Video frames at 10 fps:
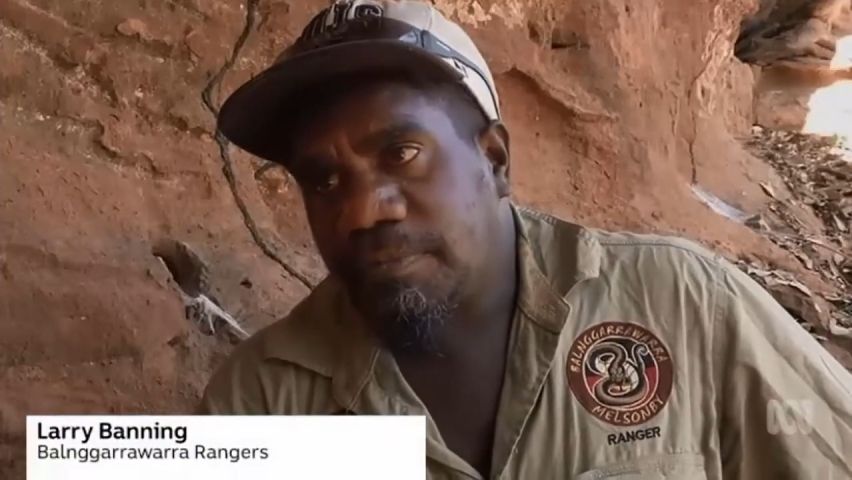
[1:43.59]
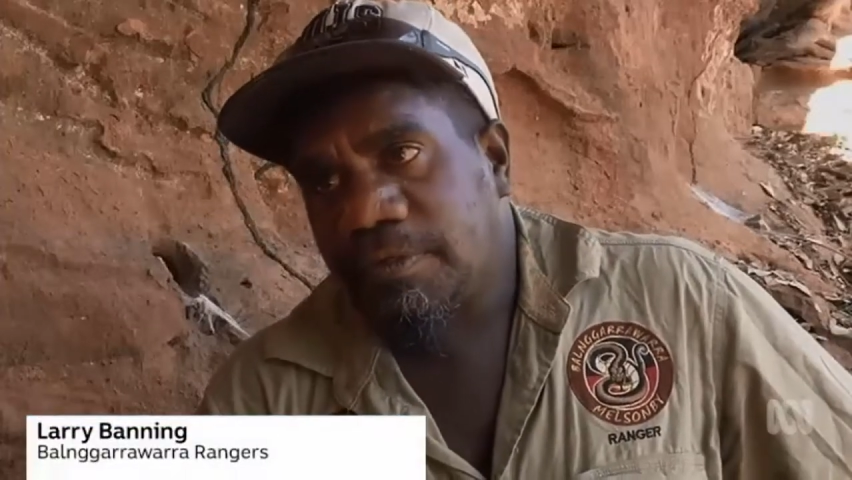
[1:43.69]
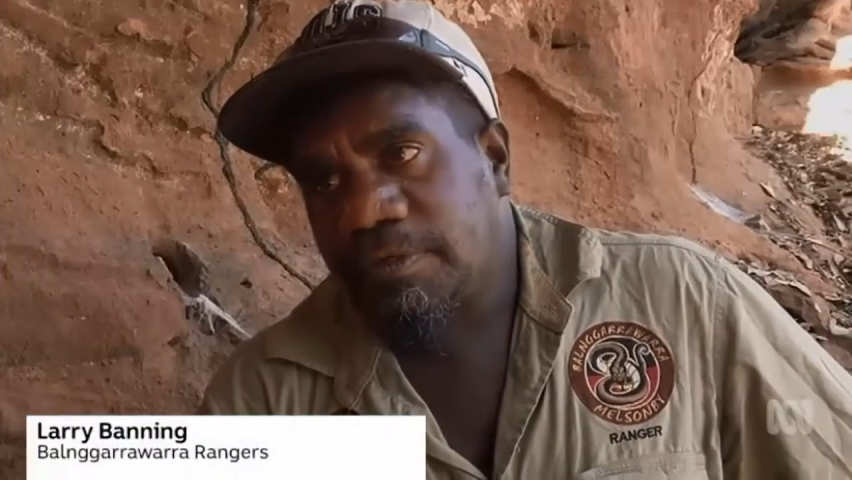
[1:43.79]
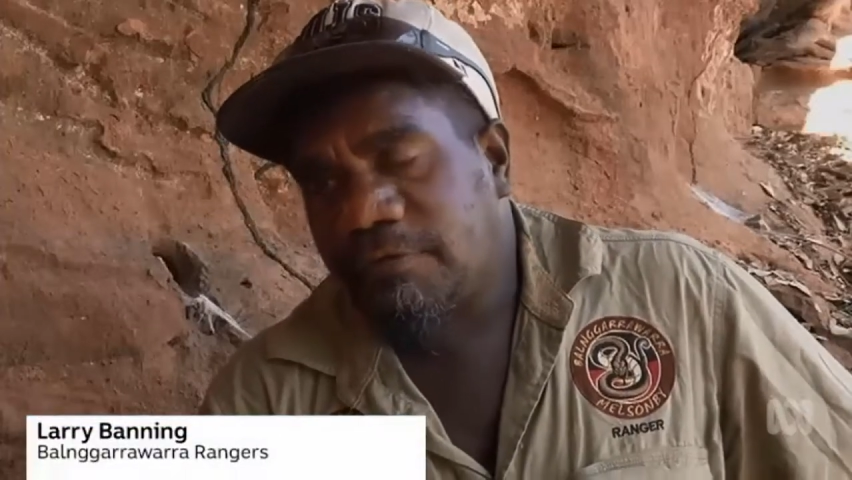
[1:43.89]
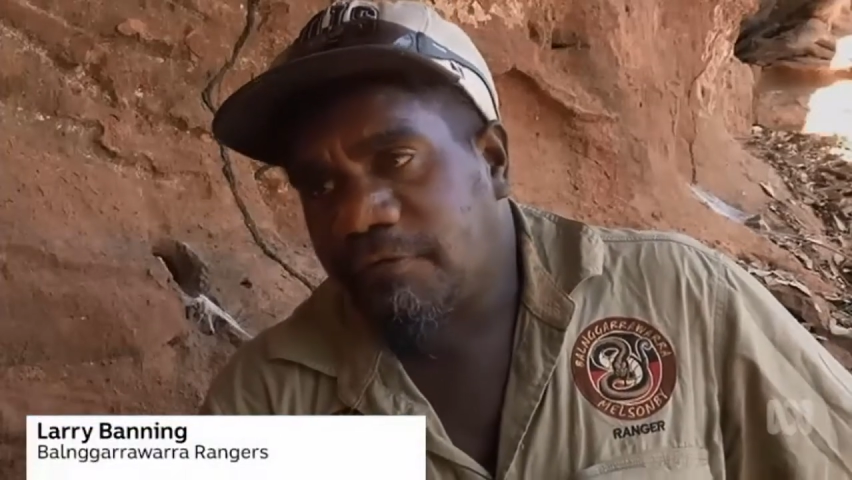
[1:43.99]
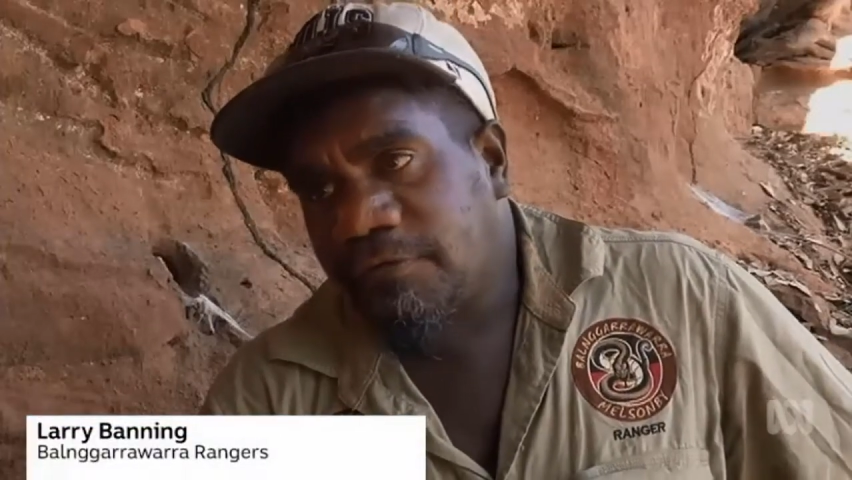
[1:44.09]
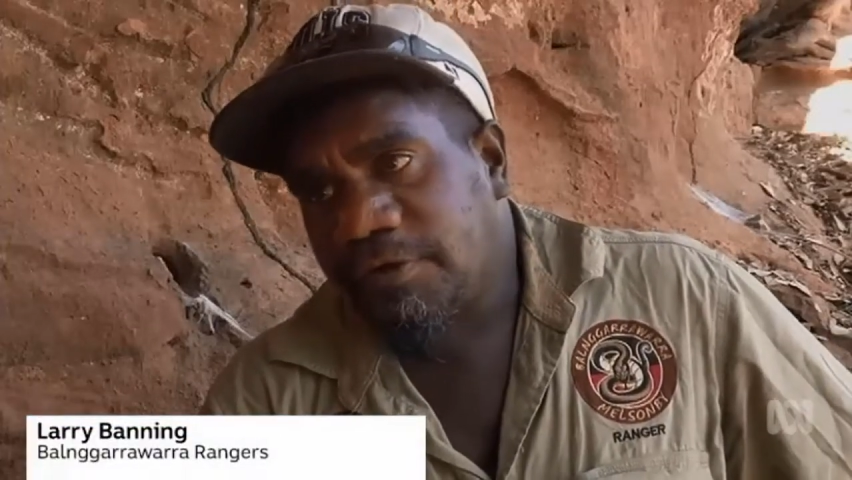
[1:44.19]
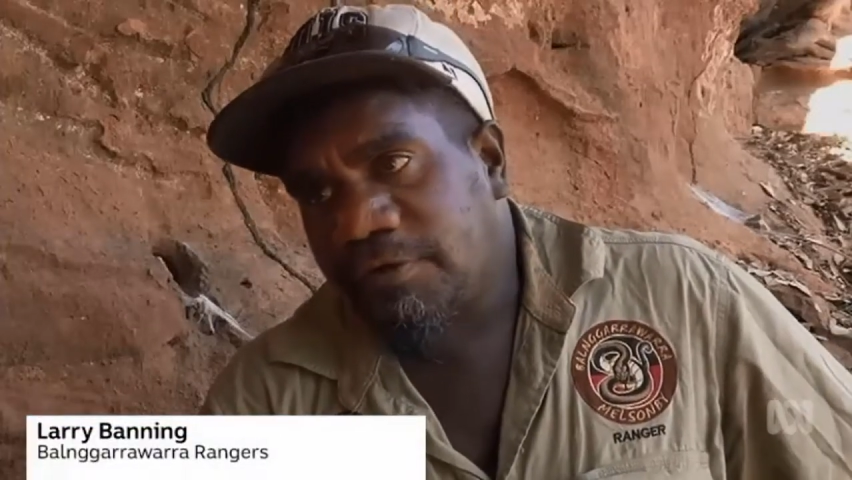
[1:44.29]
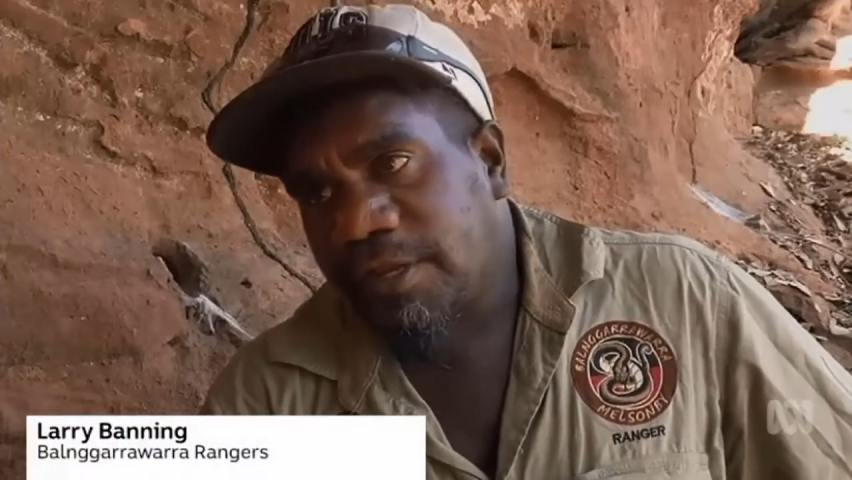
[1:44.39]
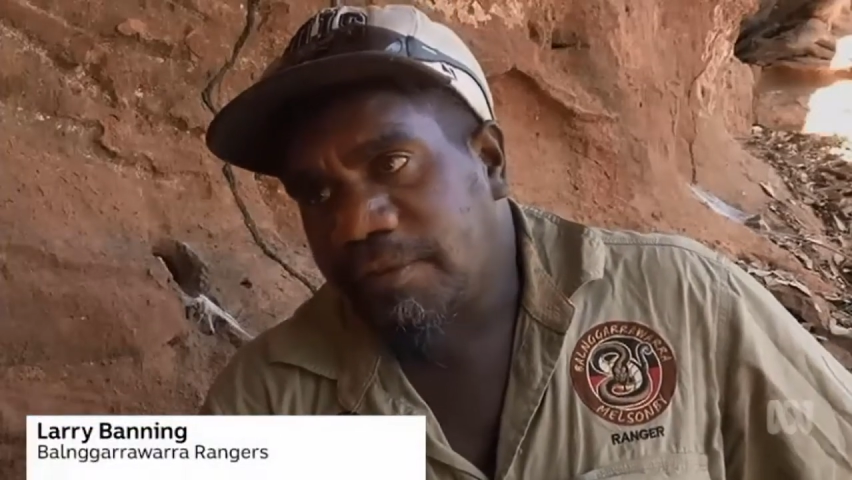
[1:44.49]
a different
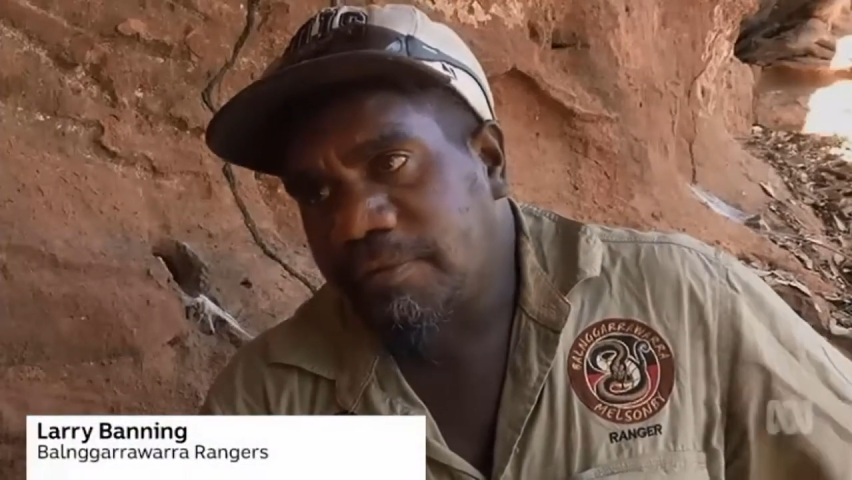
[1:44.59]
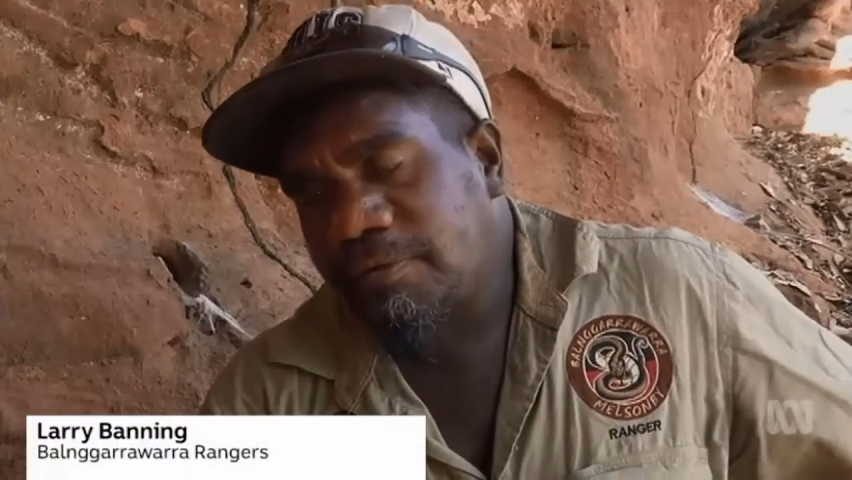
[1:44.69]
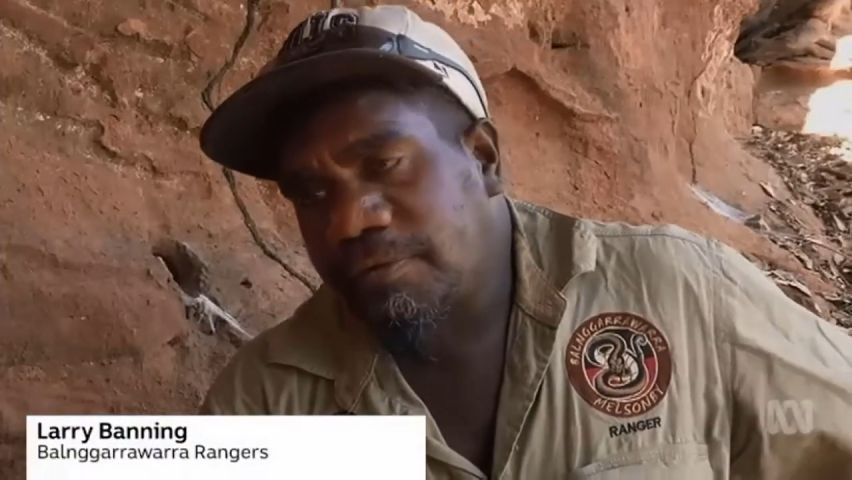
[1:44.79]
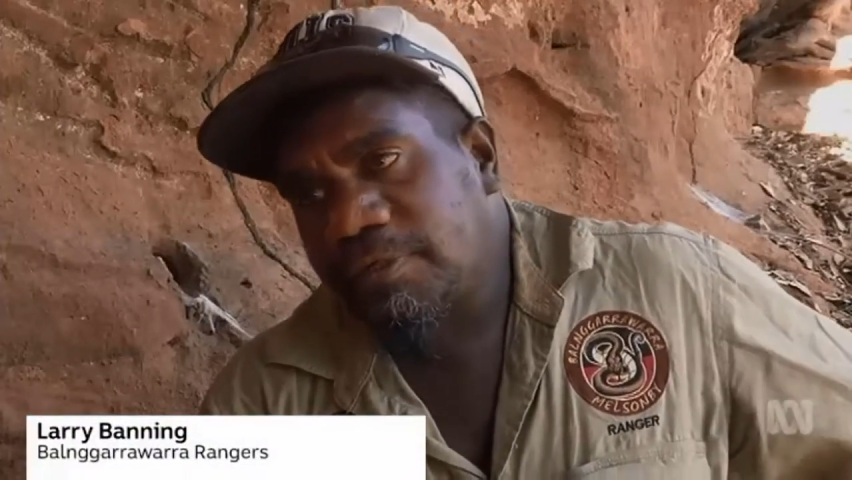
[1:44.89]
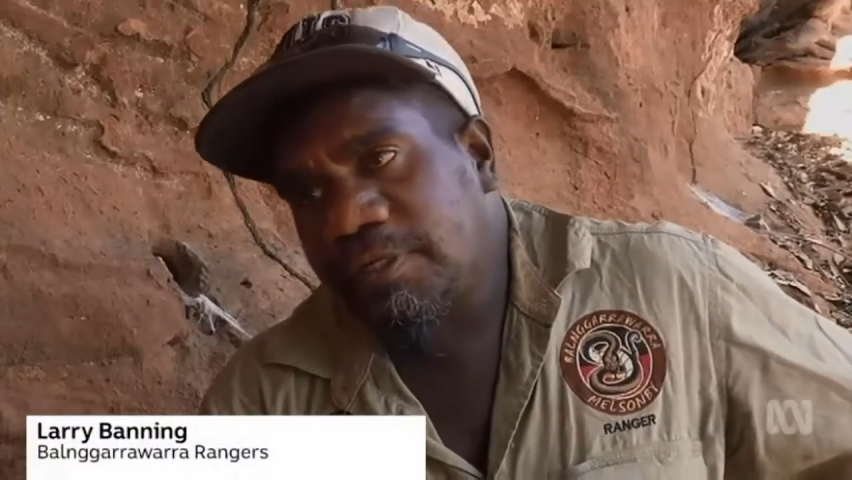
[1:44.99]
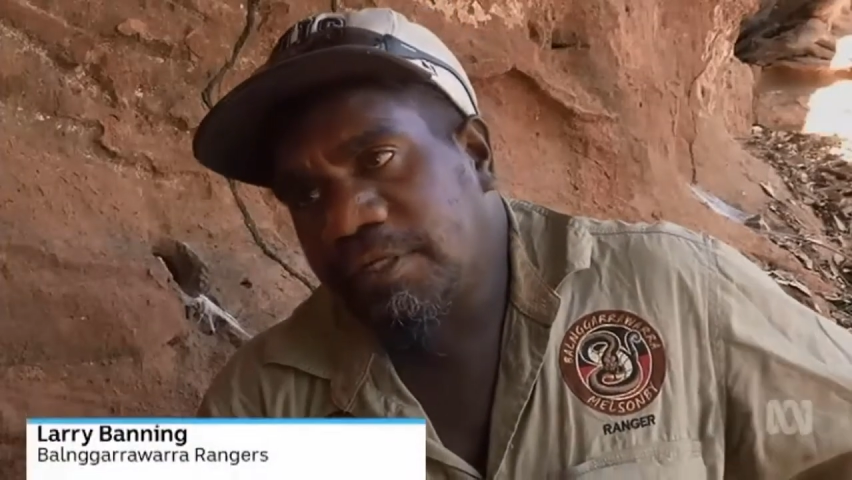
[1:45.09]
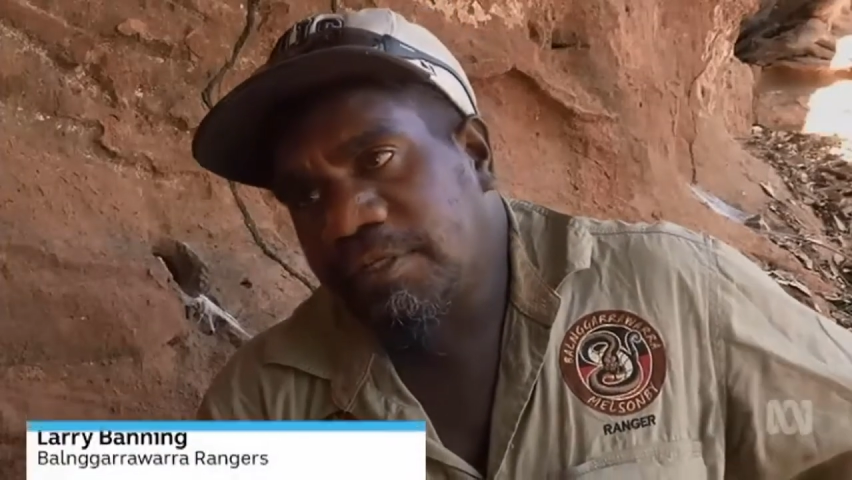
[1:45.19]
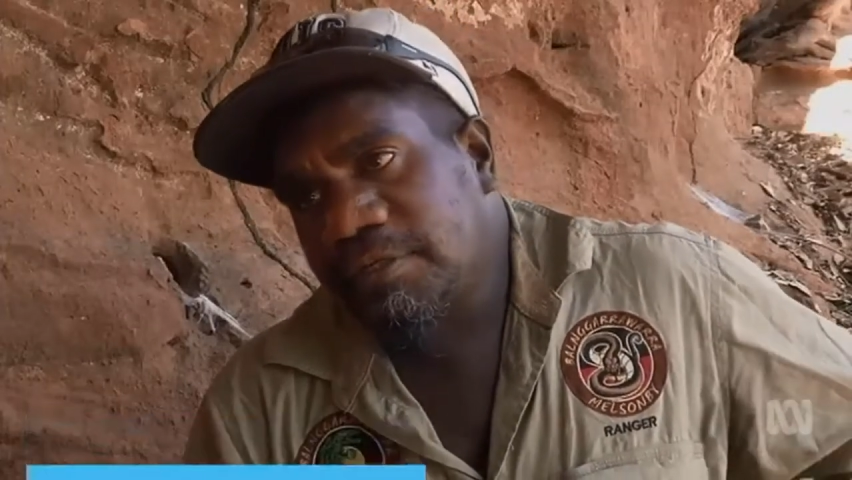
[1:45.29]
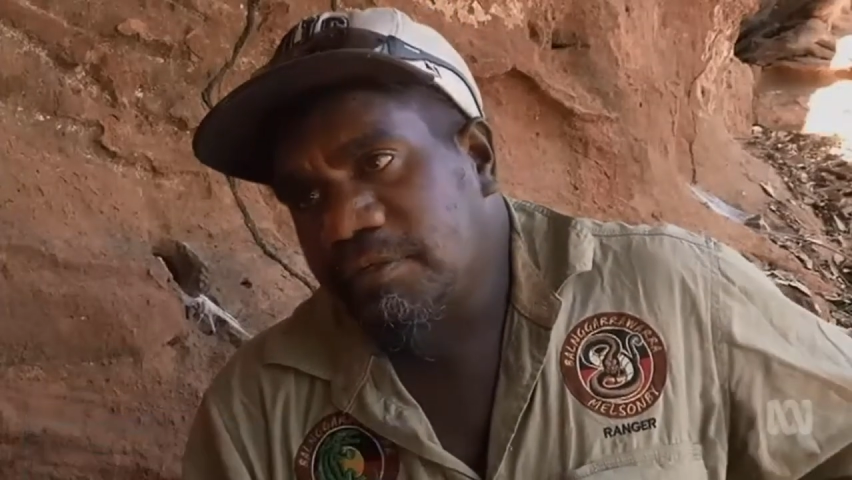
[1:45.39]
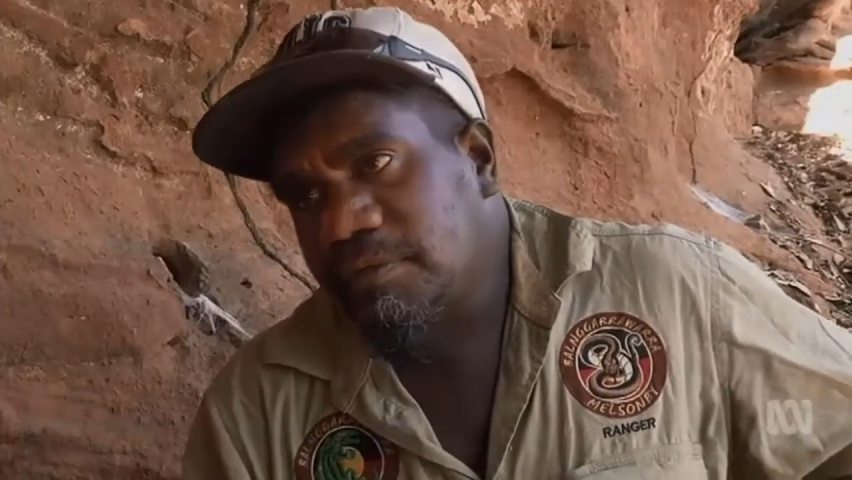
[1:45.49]
engraving
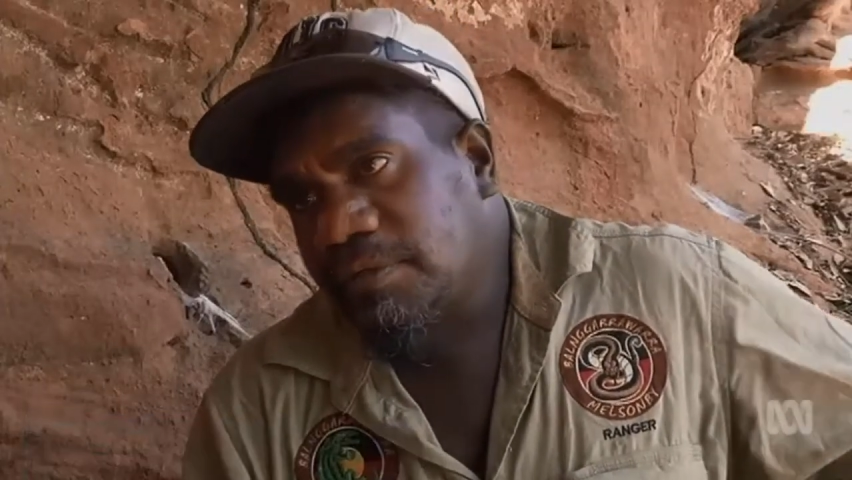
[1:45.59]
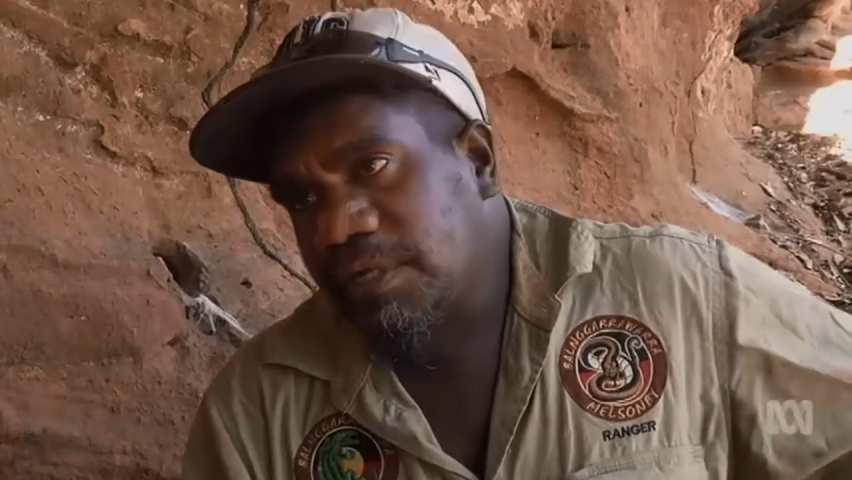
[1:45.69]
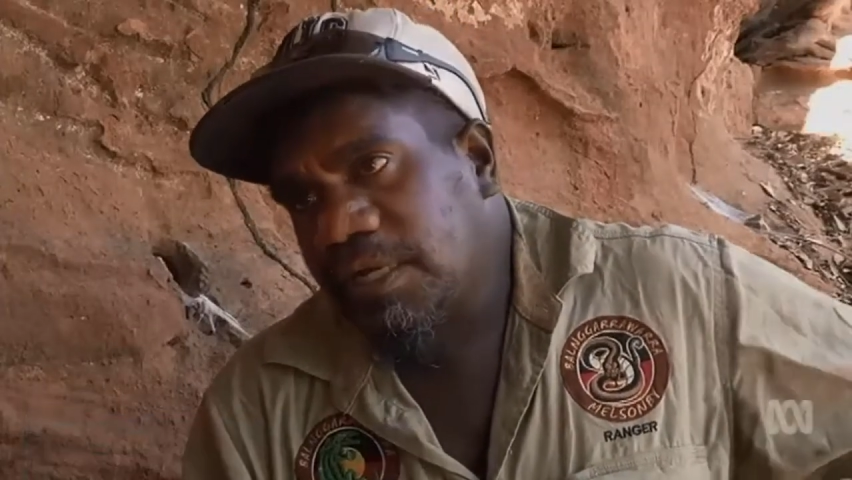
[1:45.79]
altogether to all the